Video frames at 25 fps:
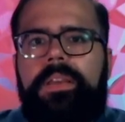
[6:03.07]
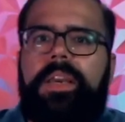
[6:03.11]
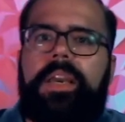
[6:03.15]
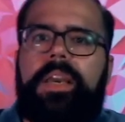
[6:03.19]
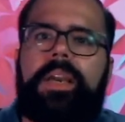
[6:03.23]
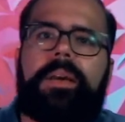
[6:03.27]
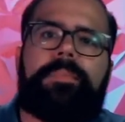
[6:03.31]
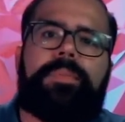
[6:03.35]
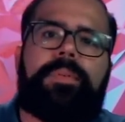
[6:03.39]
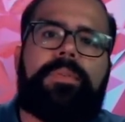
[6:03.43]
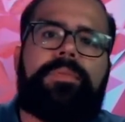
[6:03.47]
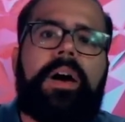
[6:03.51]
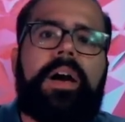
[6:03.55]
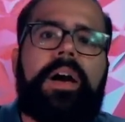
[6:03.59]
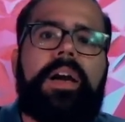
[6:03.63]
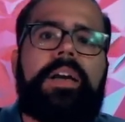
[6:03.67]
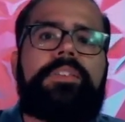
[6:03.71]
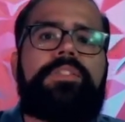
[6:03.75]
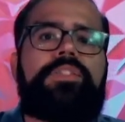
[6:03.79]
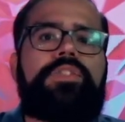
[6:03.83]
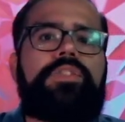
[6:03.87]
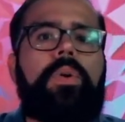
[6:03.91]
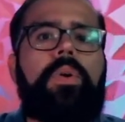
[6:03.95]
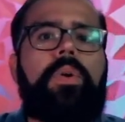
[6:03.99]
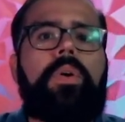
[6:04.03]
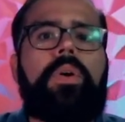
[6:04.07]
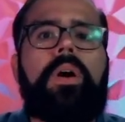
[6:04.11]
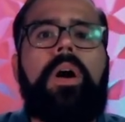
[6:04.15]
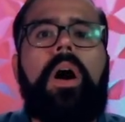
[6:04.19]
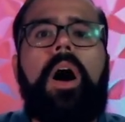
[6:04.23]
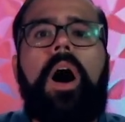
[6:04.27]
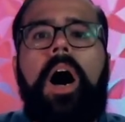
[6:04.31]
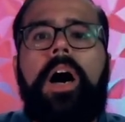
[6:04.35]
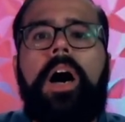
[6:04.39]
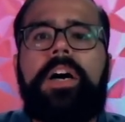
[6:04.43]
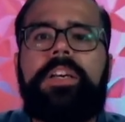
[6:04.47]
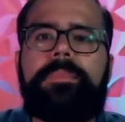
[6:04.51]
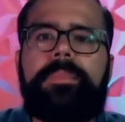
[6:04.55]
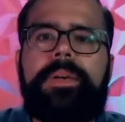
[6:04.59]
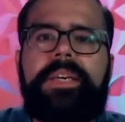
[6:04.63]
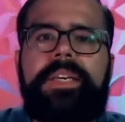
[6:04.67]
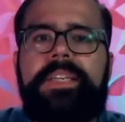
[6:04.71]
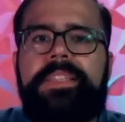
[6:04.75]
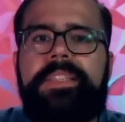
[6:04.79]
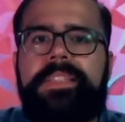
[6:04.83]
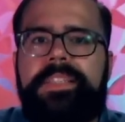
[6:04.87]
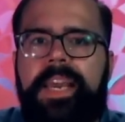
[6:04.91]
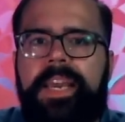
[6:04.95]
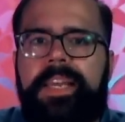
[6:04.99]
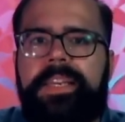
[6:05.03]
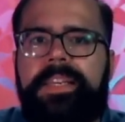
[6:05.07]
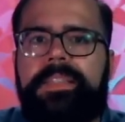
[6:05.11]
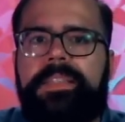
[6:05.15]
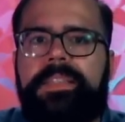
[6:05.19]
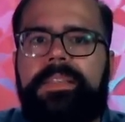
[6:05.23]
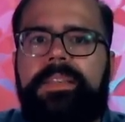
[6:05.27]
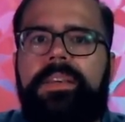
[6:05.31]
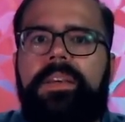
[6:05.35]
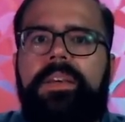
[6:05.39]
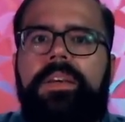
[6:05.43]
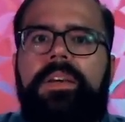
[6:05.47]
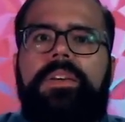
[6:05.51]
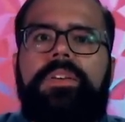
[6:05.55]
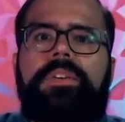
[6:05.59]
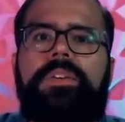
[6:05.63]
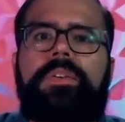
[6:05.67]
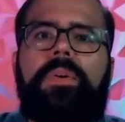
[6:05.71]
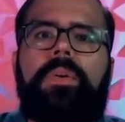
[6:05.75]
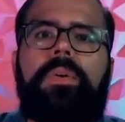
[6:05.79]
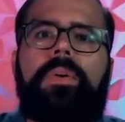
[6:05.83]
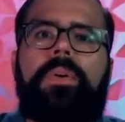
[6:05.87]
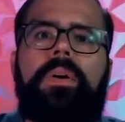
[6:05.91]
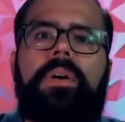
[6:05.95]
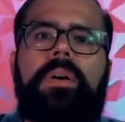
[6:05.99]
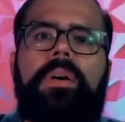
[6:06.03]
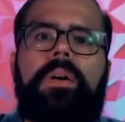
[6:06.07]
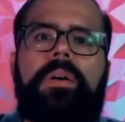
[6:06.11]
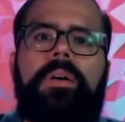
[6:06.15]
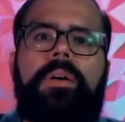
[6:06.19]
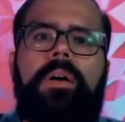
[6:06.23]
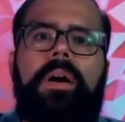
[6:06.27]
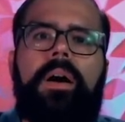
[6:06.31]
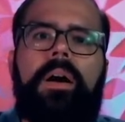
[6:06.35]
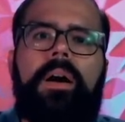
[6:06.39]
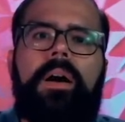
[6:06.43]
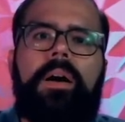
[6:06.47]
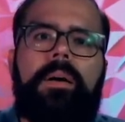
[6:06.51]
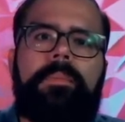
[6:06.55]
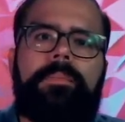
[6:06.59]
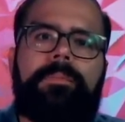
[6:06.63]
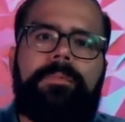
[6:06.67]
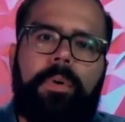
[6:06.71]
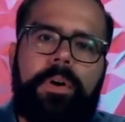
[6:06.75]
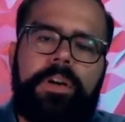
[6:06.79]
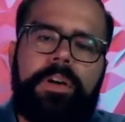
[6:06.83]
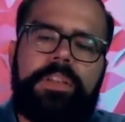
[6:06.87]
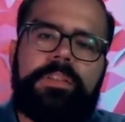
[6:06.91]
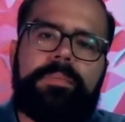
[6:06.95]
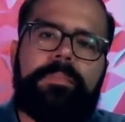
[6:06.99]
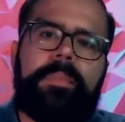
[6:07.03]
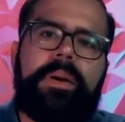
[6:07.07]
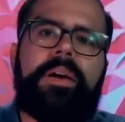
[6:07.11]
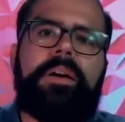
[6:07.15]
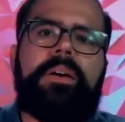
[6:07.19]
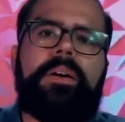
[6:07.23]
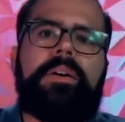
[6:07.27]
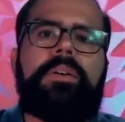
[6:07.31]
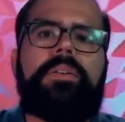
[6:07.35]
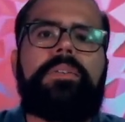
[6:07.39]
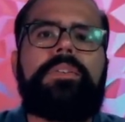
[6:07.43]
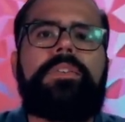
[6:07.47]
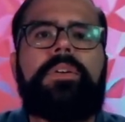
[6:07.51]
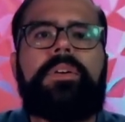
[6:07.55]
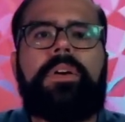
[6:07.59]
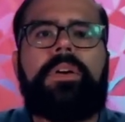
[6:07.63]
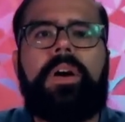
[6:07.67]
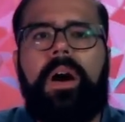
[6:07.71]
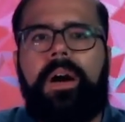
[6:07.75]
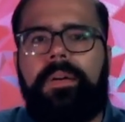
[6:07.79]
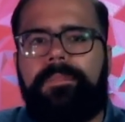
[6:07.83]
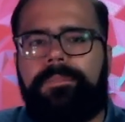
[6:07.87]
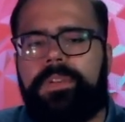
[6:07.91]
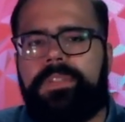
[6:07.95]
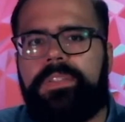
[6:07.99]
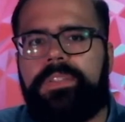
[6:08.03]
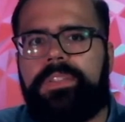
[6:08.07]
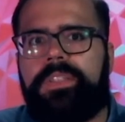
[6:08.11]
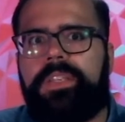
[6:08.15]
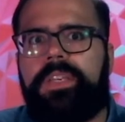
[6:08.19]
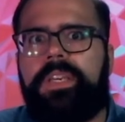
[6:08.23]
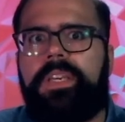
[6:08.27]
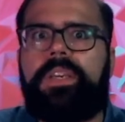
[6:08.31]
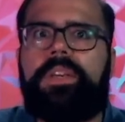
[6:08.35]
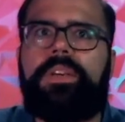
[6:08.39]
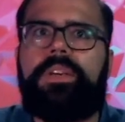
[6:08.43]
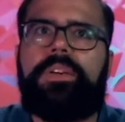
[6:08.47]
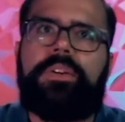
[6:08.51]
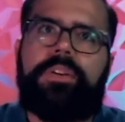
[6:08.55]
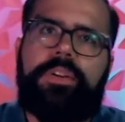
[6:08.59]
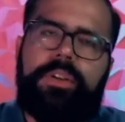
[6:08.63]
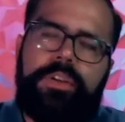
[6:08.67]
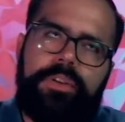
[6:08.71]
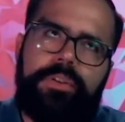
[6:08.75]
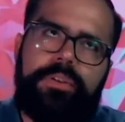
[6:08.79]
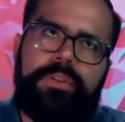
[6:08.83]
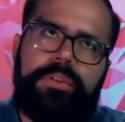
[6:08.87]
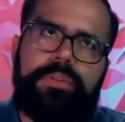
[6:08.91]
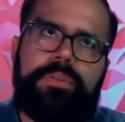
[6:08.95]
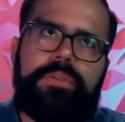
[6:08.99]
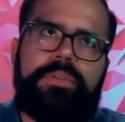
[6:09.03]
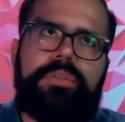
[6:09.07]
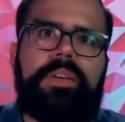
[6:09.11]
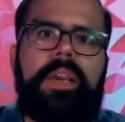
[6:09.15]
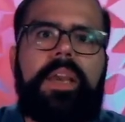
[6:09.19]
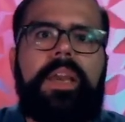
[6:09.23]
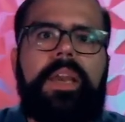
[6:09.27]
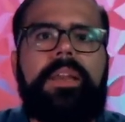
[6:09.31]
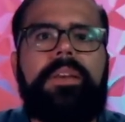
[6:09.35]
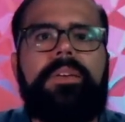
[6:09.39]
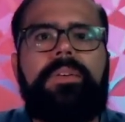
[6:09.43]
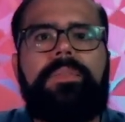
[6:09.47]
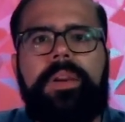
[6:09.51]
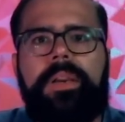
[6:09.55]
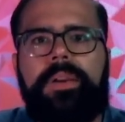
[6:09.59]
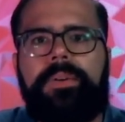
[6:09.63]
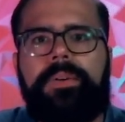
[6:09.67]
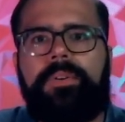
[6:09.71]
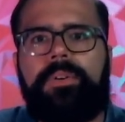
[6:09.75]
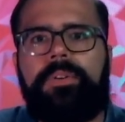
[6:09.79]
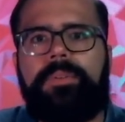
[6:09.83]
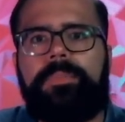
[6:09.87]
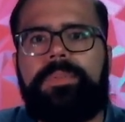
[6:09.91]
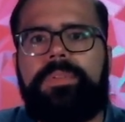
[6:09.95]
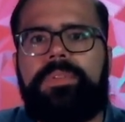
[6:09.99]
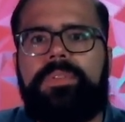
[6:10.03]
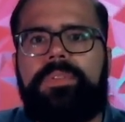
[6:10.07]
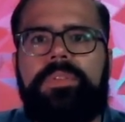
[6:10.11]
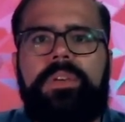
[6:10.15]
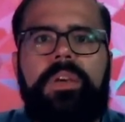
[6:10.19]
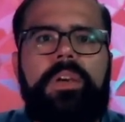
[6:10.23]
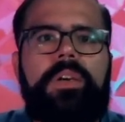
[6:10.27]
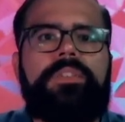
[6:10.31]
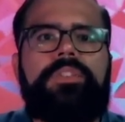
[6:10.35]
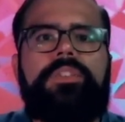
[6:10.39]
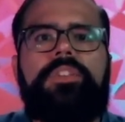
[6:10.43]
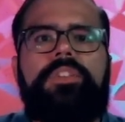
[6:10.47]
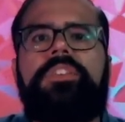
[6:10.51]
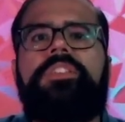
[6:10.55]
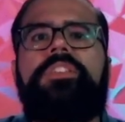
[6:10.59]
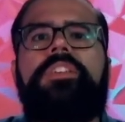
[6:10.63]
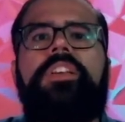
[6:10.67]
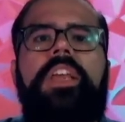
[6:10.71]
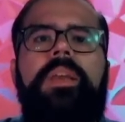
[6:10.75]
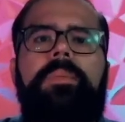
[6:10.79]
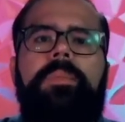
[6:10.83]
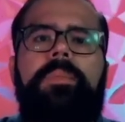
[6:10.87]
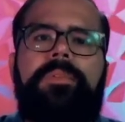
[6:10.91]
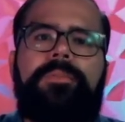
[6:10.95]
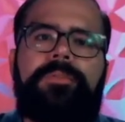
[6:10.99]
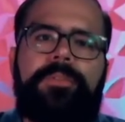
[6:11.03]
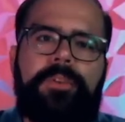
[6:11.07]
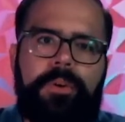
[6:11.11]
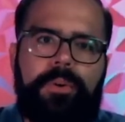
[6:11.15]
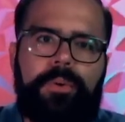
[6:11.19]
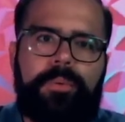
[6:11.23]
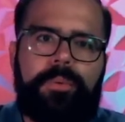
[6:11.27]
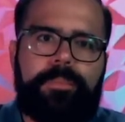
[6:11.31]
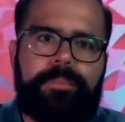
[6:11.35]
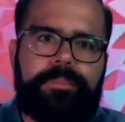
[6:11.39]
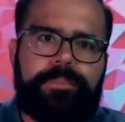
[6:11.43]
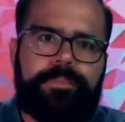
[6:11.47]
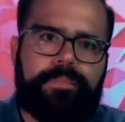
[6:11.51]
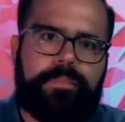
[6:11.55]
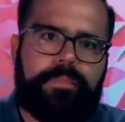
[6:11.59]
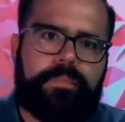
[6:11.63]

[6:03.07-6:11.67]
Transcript: and provides your automated attendant, your uh, voicemail, your conferencing, your queues, and your ring groups, just to name a few.